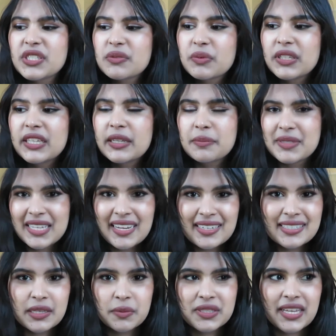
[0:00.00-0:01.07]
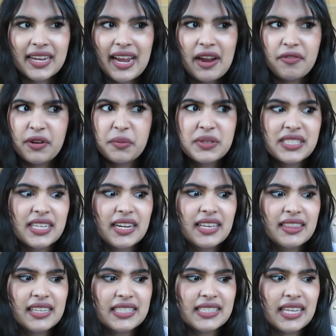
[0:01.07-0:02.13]
just really upset because I was like, everyone's
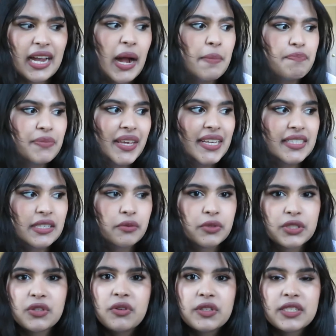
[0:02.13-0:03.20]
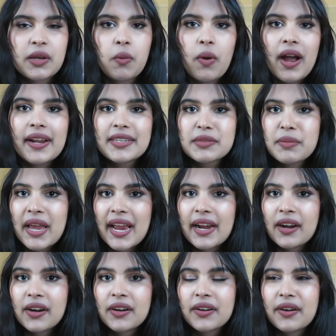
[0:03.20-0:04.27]
getting these like amazing results, like why does my
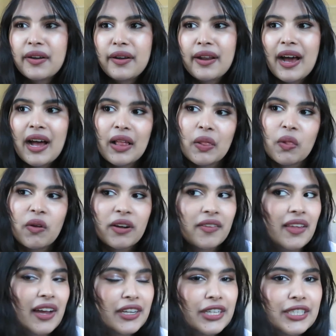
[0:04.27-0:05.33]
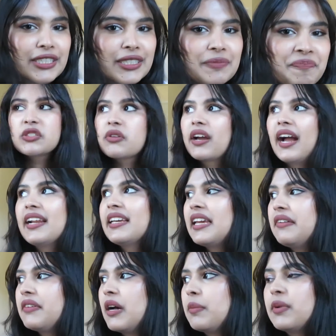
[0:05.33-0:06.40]
hair not look that good? So I kind of
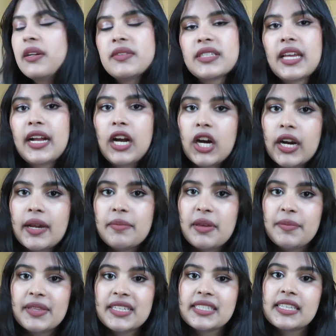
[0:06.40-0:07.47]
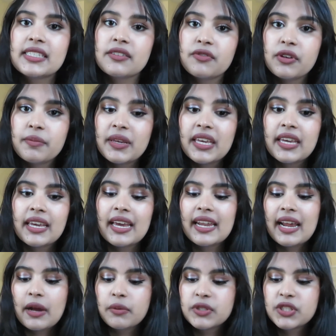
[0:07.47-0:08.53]
gave up and I was like, all right, maybe this isn't for me.
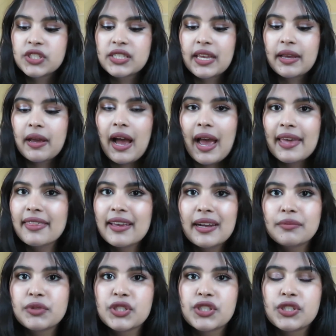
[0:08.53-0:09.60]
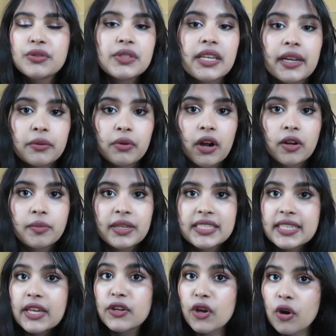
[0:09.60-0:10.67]
And I was just like, I think I'm just using it wrong,
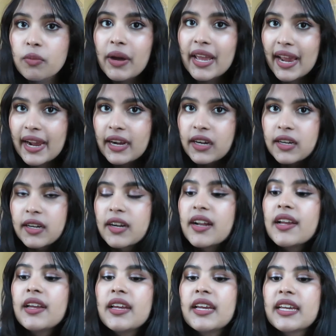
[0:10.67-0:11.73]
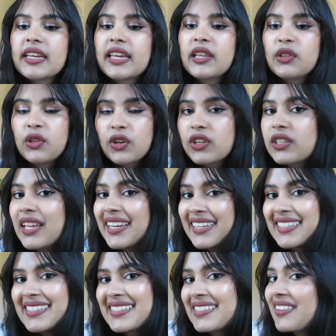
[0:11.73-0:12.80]
because I know my hair can look
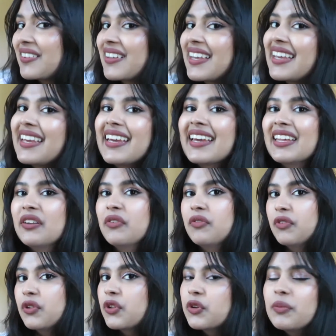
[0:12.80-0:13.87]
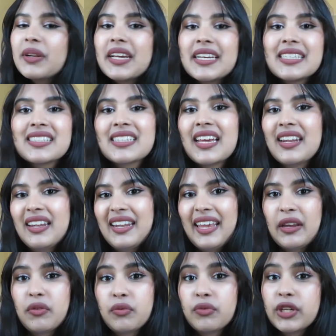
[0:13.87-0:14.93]
like silky and voluminous and
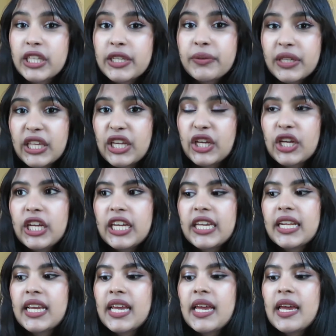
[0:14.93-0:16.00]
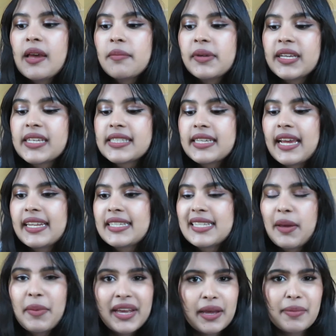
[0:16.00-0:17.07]
like really good, because
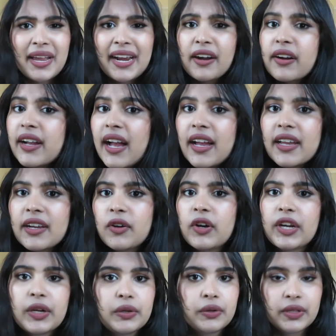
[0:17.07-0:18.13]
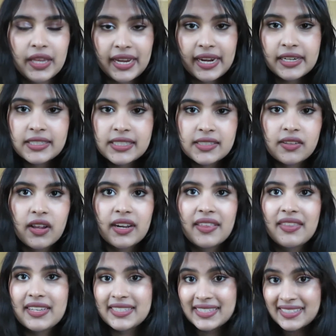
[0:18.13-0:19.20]
anytime I get my hair cut or I go to like a hair salon
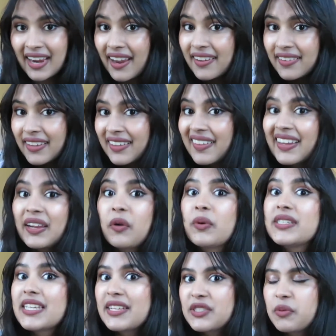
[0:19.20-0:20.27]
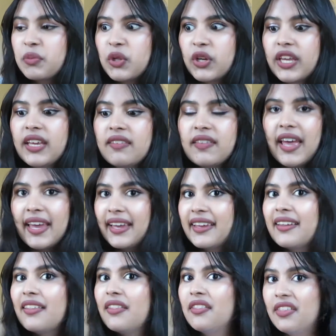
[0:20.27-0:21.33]
and they style it, like it always ends up looking like
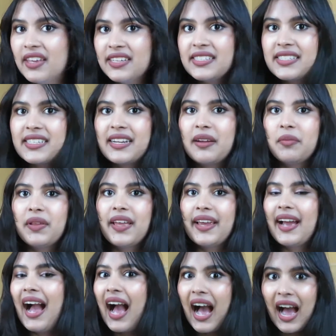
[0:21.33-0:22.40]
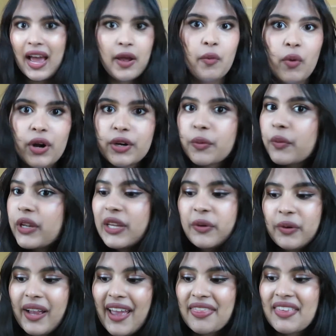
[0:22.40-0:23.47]
this, and I'm like, I want to
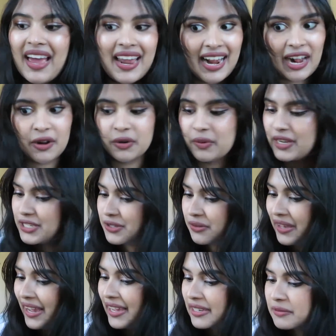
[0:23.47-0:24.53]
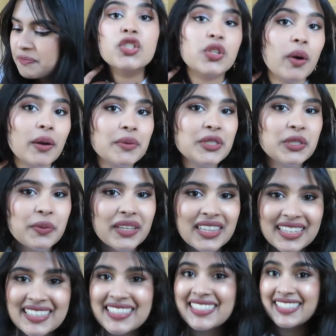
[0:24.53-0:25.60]
recreate that. How do I do that? So I was doing a
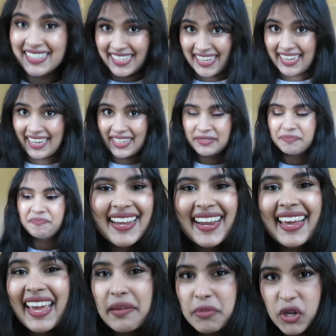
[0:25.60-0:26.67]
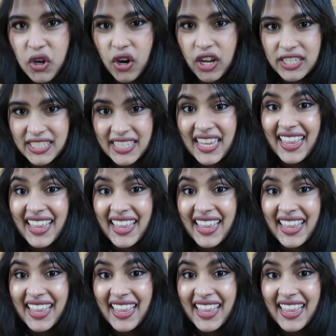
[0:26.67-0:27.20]
little digging and I came across